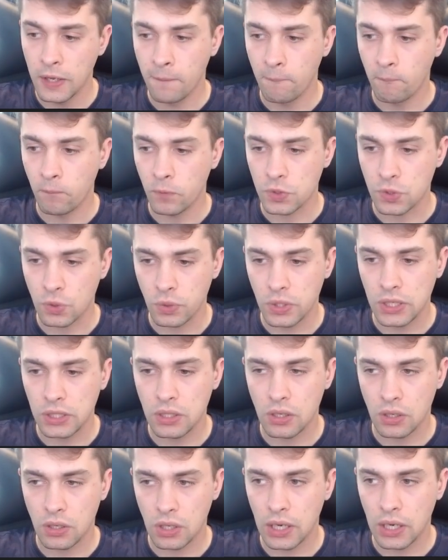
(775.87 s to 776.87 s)
so either
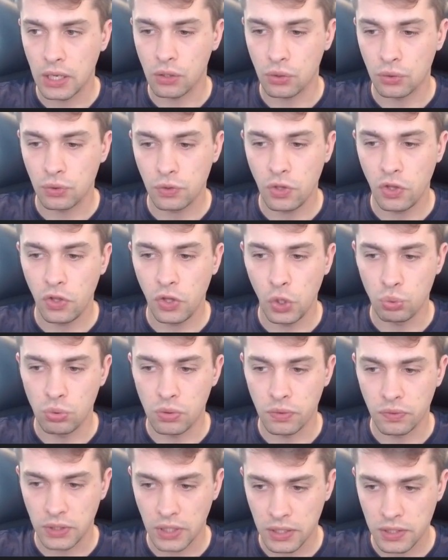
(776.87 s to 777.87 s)
I continue with knight